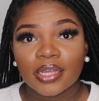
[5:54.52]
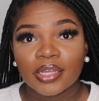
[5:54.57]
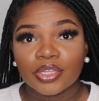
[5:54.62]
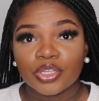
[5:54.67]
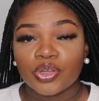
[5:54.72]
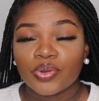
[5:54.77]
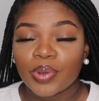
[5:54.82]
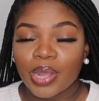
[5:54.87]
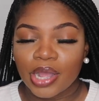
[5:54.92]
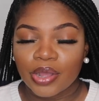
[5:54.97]

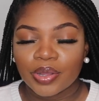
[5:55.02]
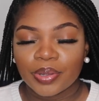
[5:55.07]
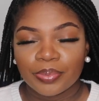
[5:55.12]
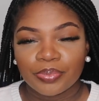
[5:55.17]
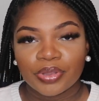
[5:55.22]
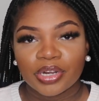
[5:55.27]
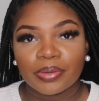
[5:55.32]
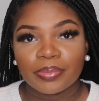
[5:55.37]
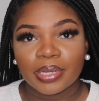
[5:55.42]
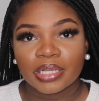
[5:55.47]
you out and
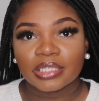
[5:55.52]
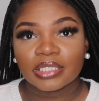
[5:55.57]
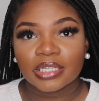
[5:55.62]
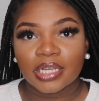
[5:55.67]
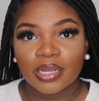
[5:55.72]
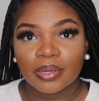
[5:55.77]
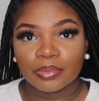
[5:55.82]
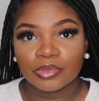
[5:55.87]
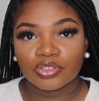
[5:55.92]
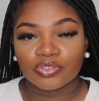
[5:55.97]
pretty much
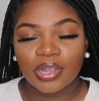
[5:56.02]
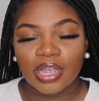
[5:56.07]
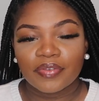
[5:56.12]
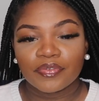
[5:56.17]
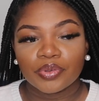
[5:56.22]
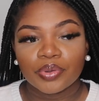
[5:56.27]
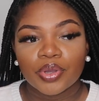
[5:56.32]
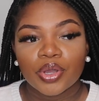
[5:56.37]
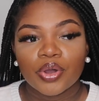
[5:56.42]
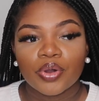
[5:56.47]

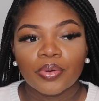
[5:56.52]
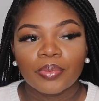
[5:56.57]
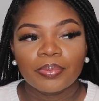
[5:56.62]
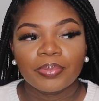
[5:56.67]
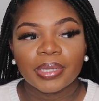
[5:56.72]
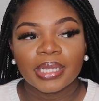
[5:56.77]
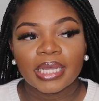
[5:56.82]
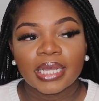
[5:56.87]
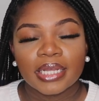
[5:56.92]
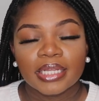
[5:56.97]
drive you home,
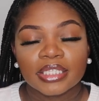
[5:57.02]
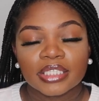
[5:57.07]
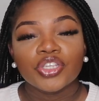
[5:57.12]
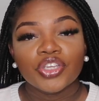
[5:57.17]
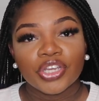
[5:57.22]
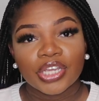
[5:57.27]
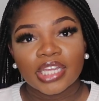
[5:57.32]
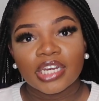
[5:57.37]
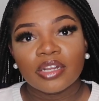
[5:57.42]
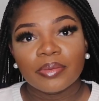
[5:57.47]
because
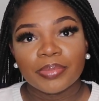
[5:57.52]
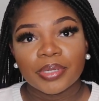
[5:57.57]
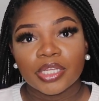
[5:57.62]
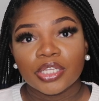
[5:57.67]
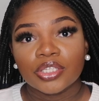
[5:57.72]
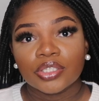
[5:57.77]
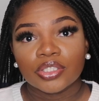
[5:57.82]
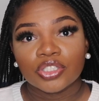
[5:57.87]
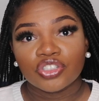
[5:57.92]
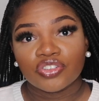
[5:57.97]
you're gonna
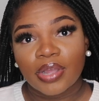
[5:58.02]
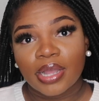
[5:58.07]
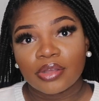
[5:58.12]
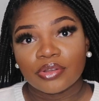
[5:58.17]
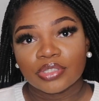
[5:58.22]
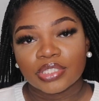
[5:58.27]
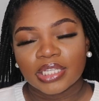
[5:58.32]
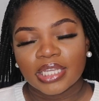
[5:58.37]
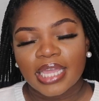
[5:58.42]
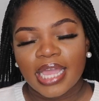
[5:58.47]
be
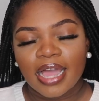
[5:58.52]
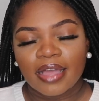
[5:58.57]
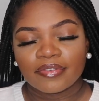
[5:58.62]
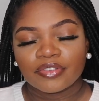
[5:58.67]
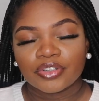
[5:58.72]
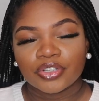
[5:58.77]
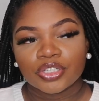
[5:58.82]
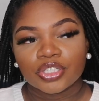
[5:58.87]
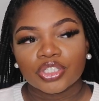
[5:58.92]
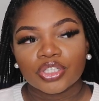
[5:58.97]
drowsy
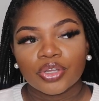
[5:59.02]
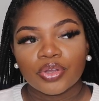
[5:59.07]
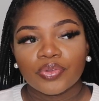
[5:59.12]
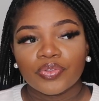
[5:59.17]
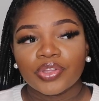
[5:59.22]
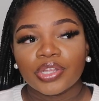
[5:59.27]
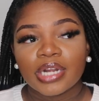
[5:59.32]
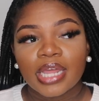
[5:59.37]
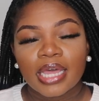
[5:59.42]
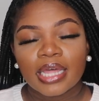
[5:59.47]
after, so
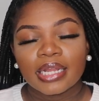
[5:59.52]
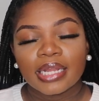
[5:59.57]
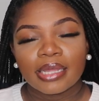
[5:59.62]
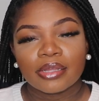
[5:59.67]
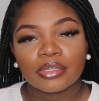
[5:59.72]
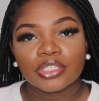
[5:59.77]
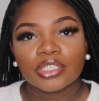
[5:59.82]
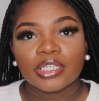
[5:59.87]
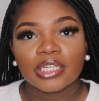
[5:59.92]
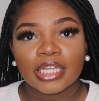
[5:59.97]
they're not
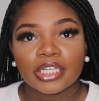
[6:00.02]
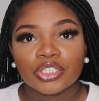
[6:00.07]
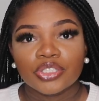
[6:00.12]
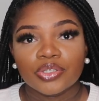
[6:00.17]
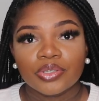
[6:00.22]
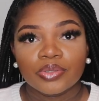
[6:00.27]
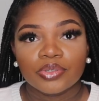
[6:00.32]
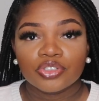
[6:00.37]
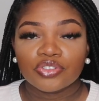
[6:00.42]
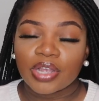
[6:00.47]
allowed to let
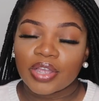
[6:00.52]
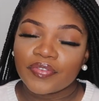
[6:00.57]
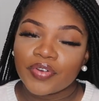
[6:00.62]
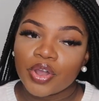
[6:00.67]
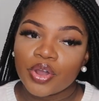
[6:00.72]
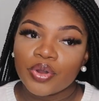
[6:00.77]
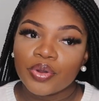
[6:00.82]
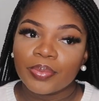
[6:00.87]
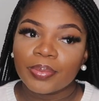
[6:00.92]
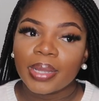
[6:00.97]
you drive
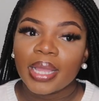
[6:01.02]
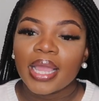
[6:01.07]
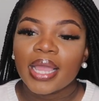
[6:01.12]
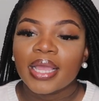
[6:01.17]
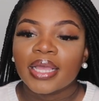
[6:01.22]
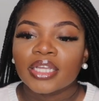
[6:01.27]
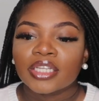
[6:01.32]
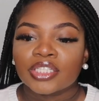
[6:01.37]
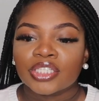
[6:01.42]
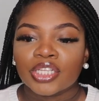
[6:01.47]
home.
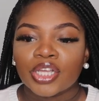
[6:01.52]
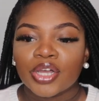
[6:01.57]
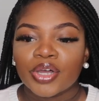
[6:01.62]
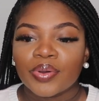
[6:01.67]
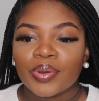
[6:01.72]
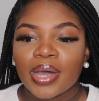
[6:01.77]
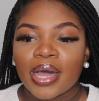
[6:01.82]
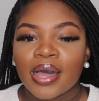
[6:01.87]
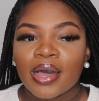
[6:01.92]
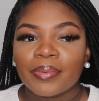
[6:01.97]

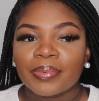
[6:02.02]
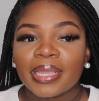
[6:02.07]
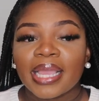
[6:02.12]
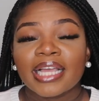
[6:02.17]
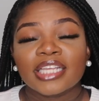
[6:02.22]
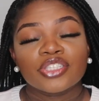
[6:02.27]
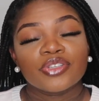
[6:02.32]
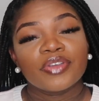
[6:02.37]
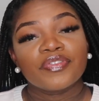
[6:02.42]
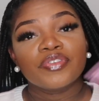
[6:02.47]
So
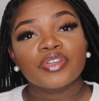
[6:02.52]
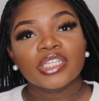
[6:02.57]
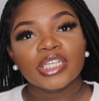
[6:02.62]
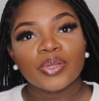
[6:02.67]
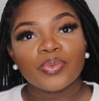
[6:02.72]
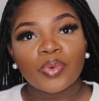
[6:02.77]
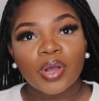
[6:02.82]
yeah, so if you did